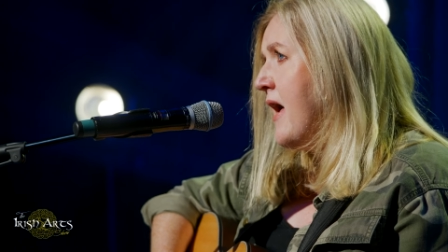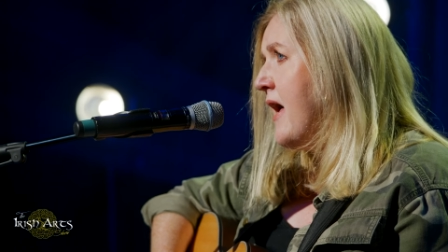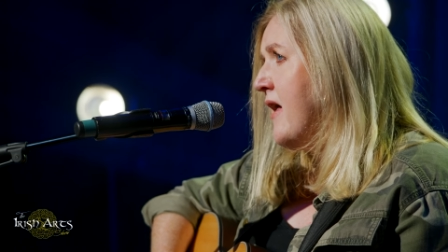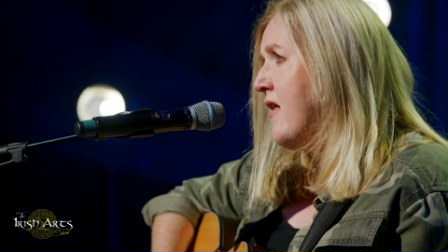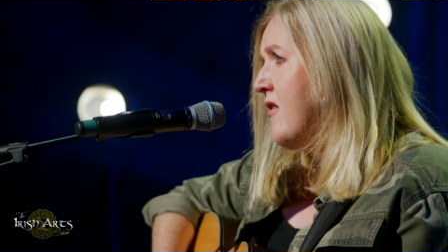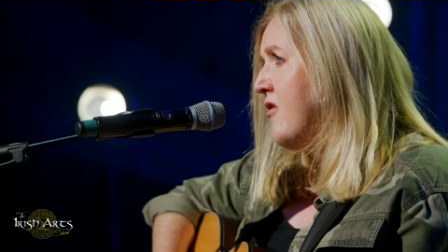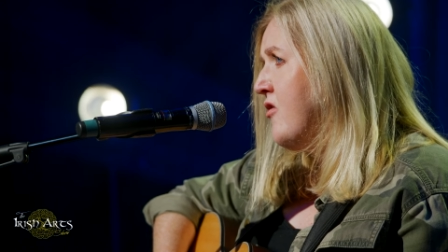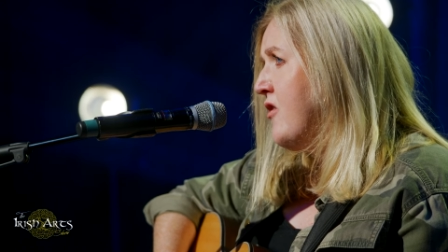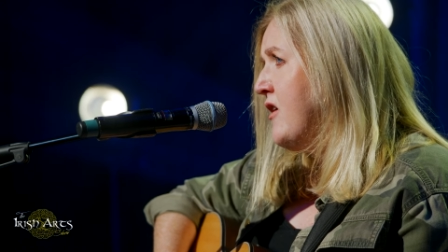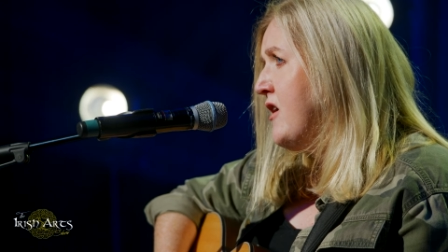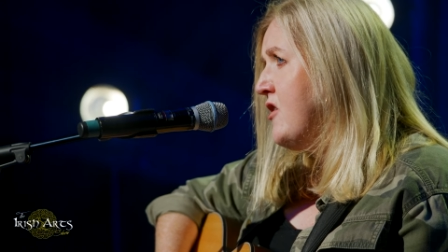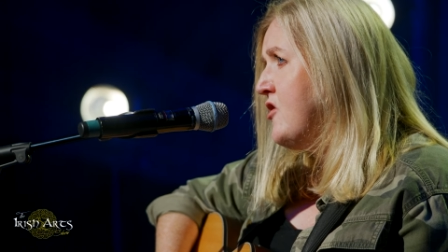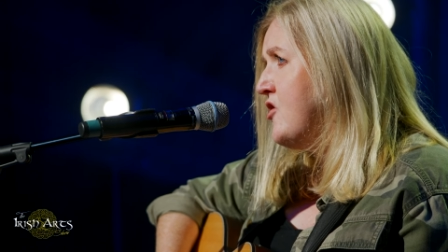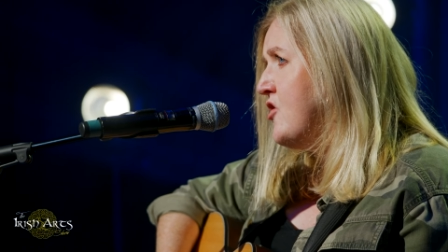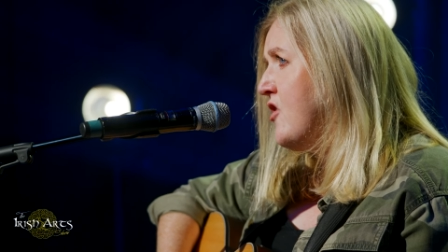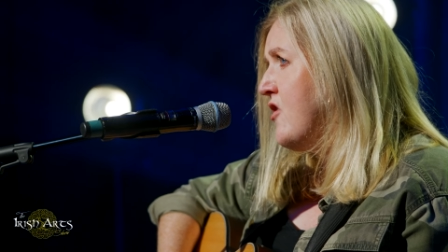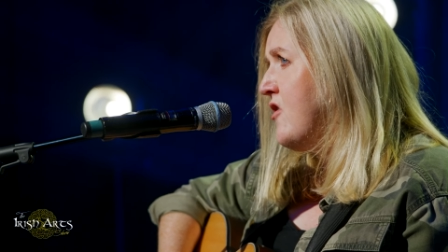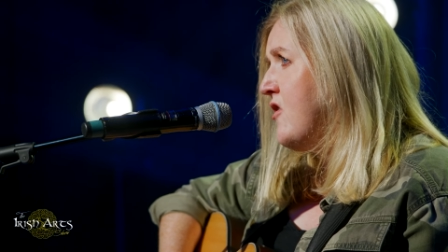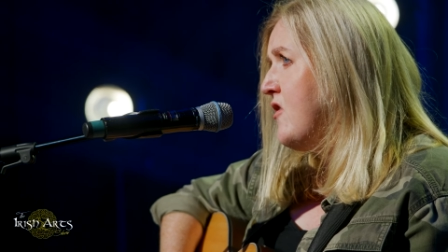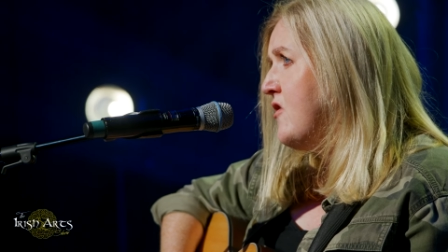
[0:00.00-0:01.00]
and they
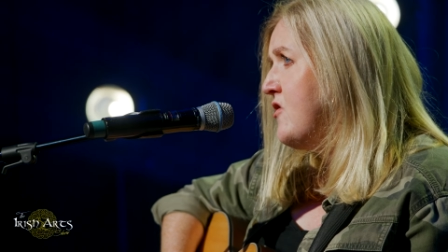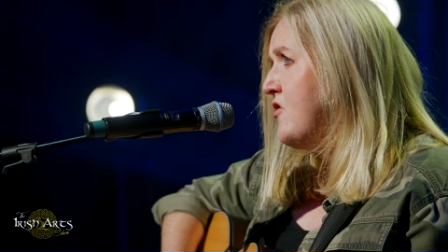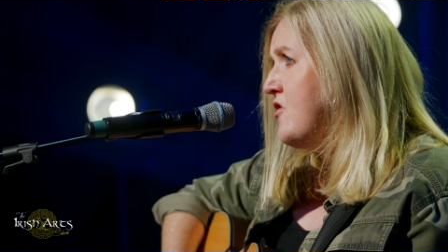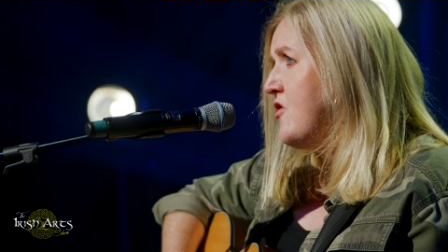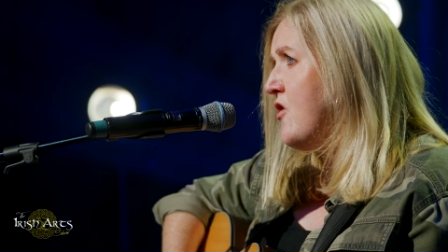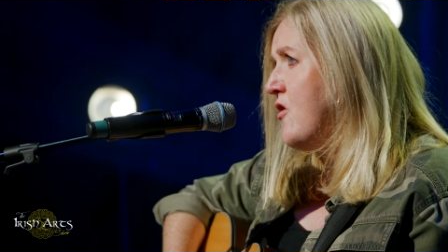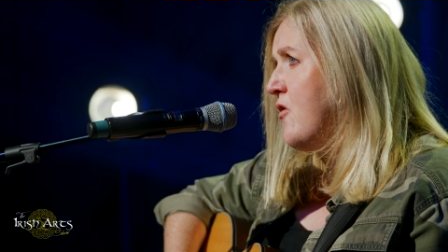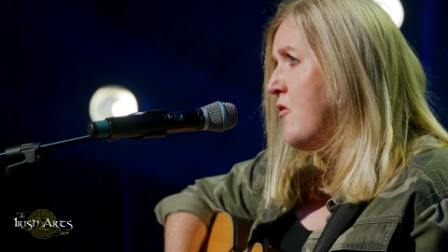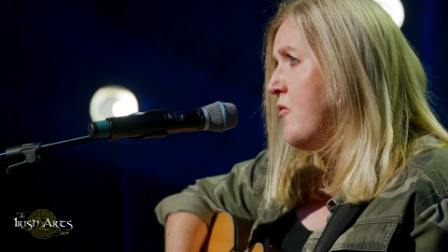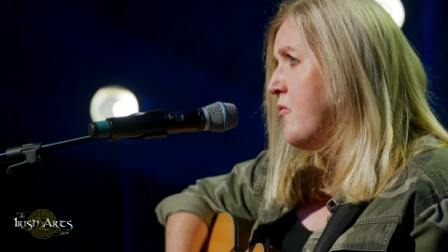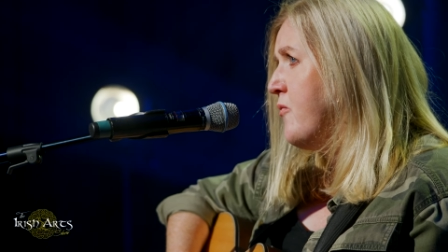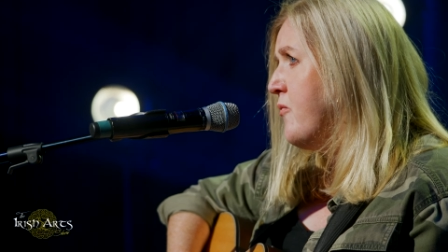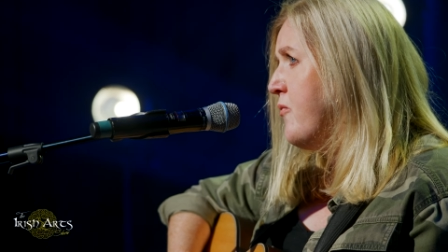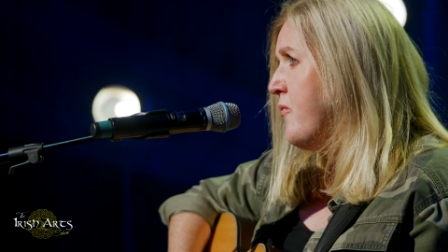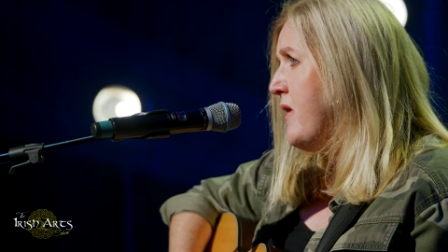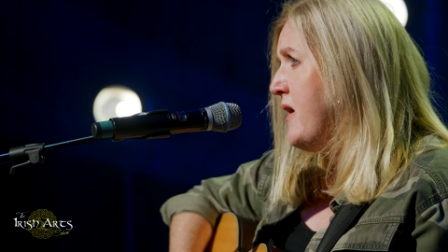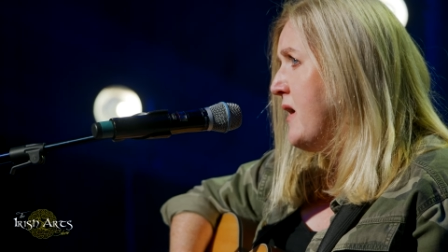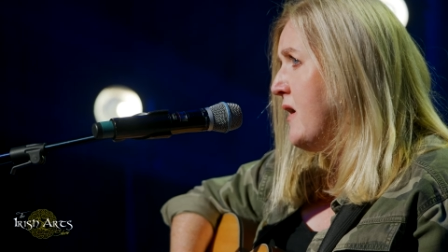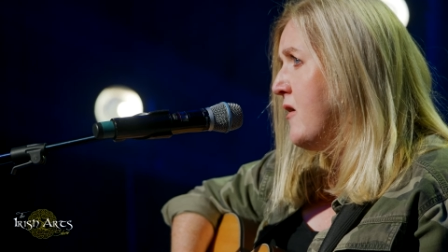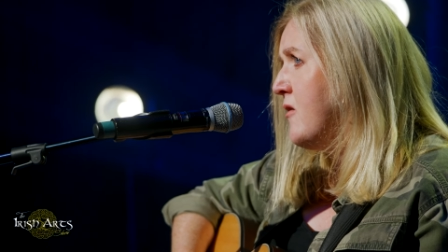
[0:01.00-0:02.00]
just
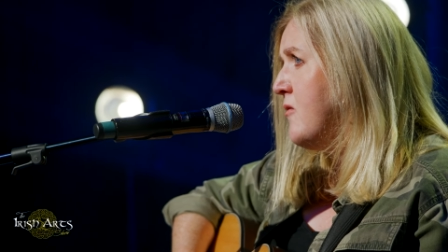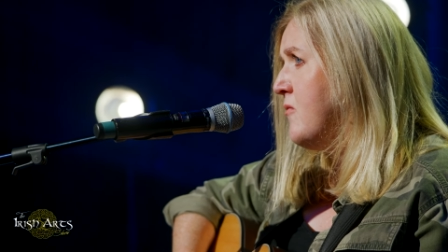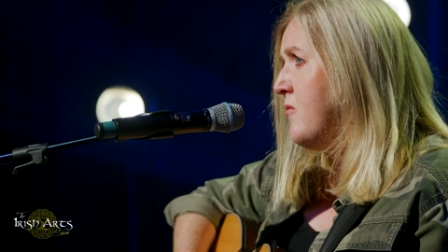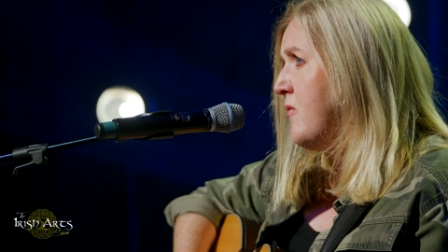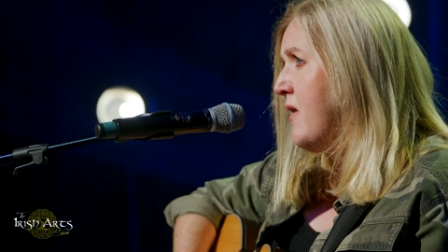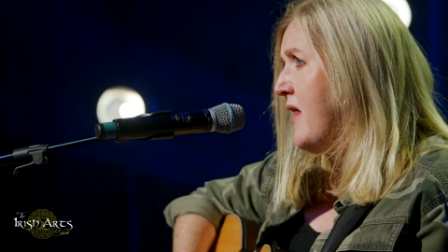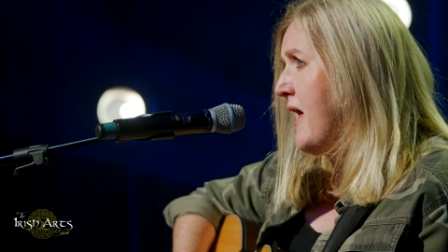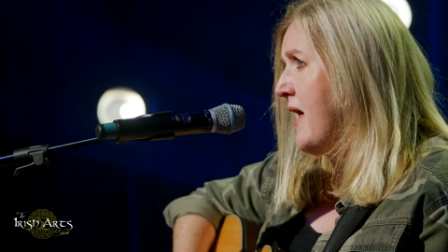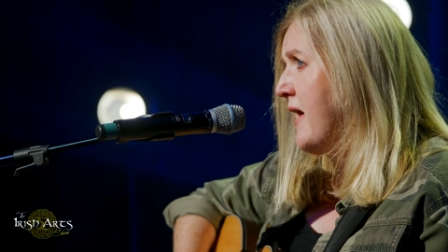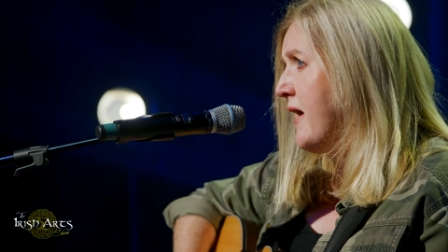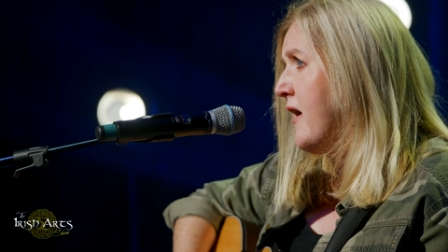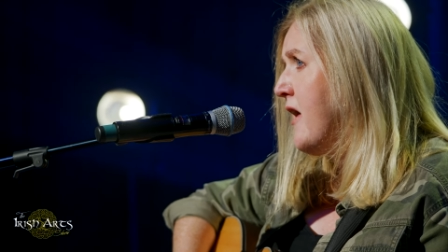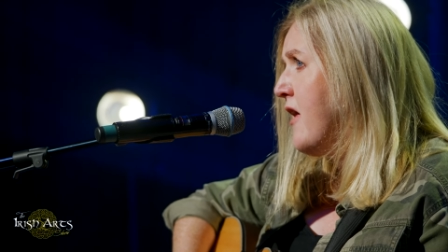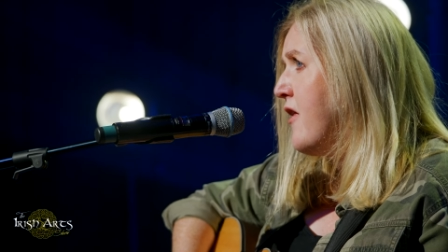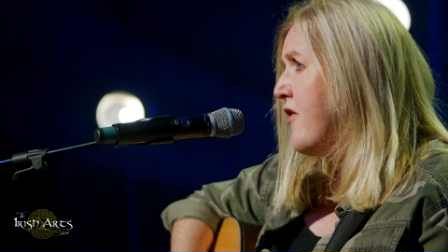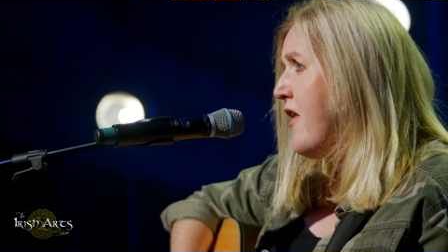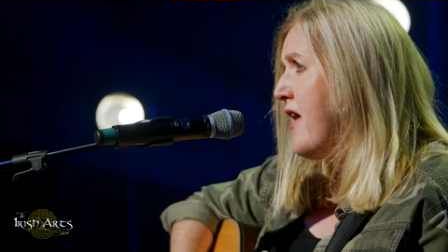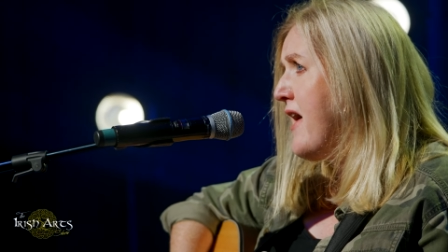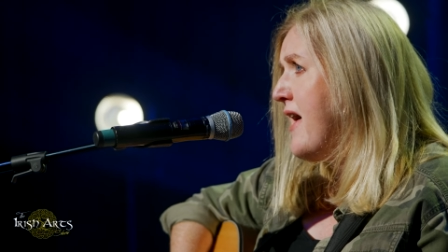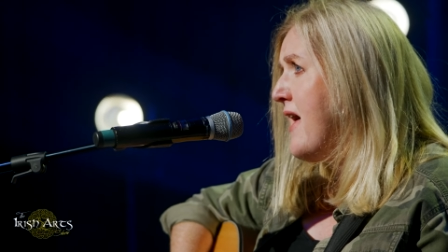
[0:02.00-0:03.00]
don't make them
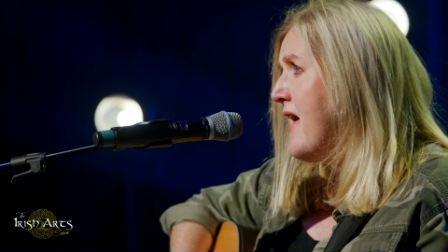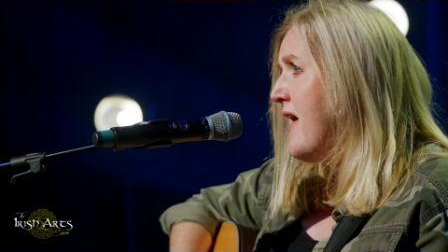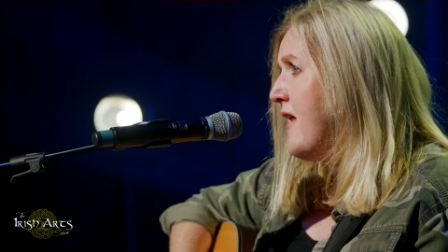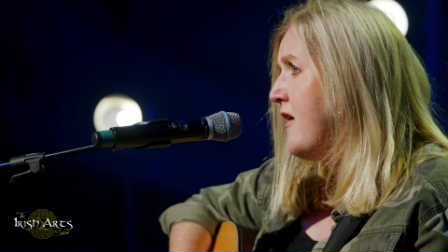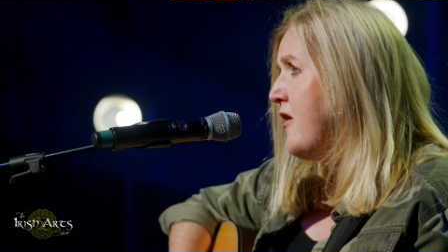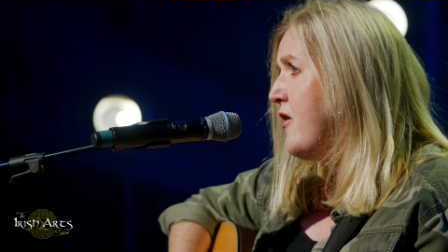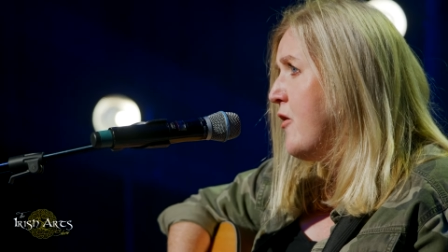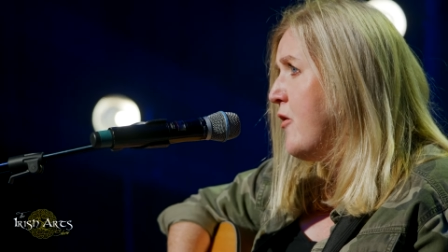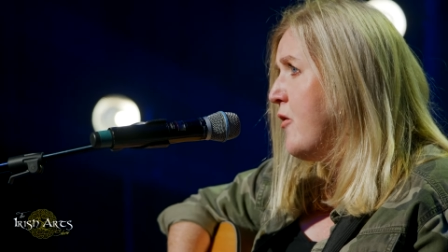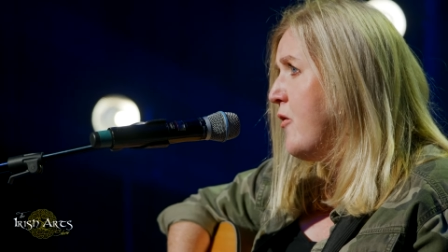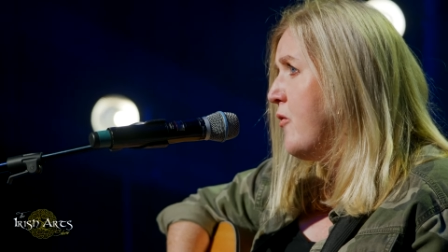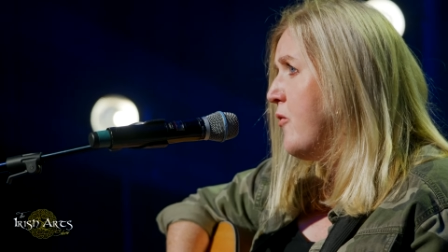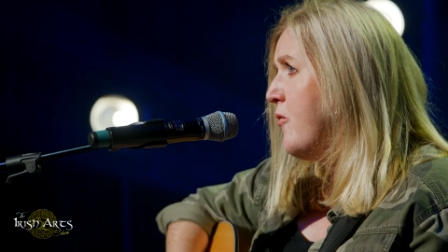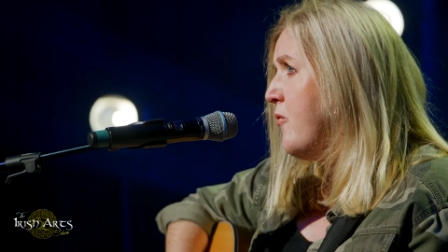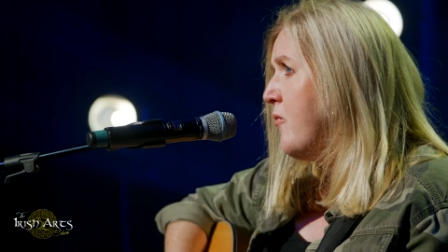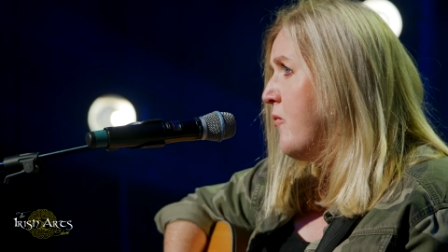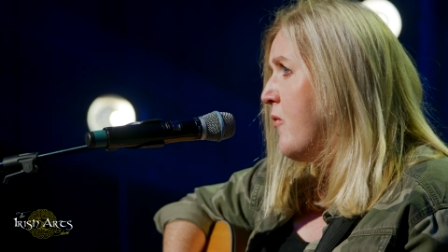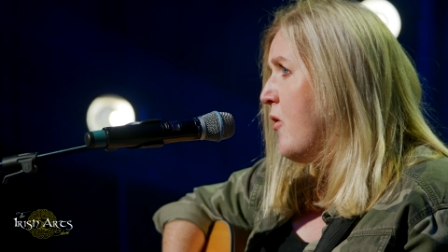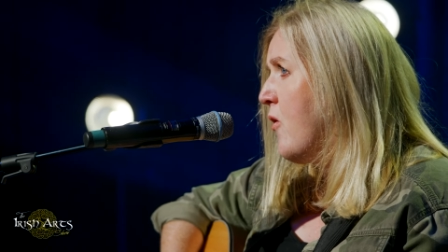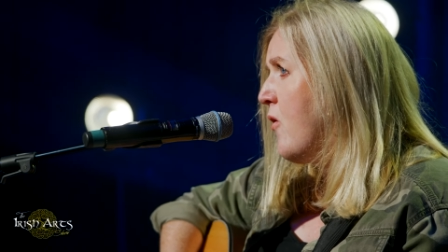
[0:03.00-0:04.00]
like that no
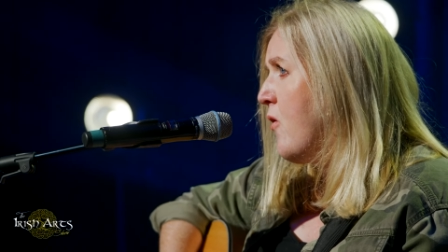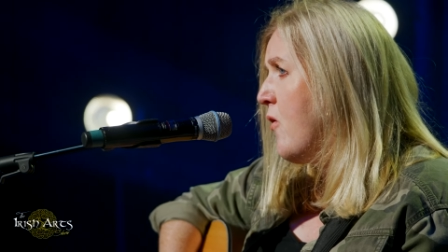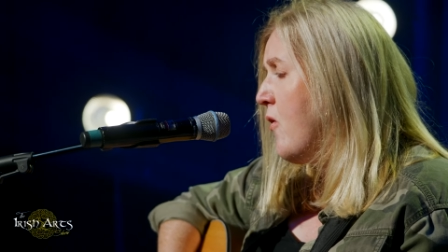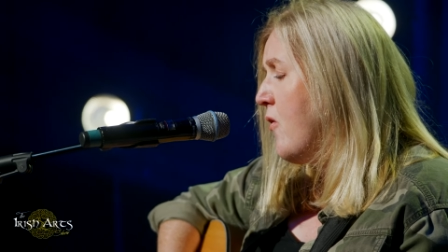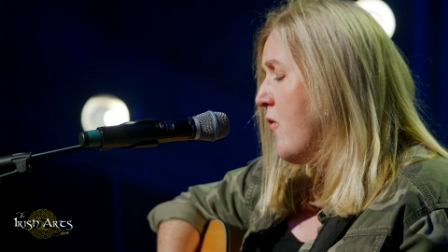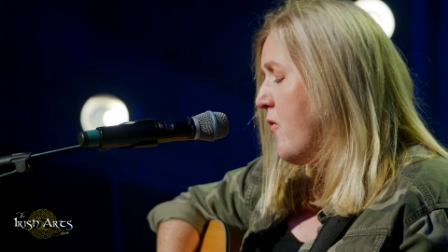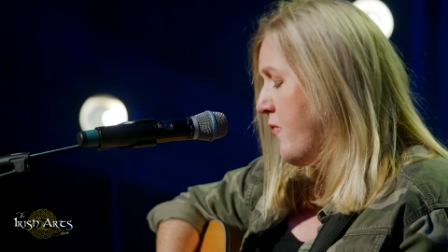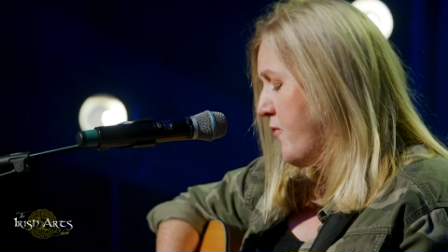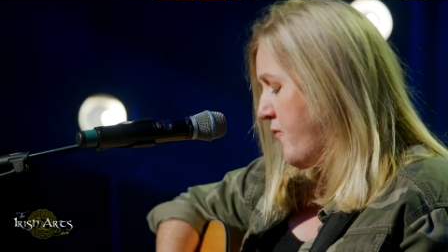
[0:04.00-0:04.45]
more.